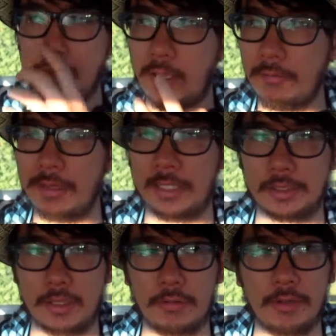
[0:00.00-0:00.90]
love that
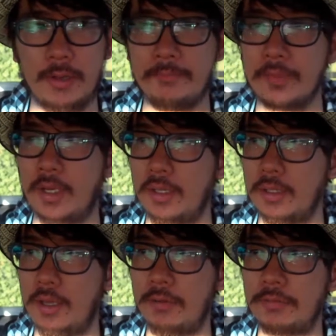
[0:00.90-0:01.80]
stuff. I
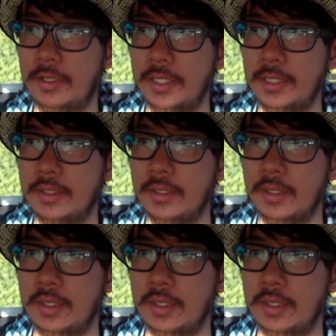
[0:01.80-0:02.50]
love like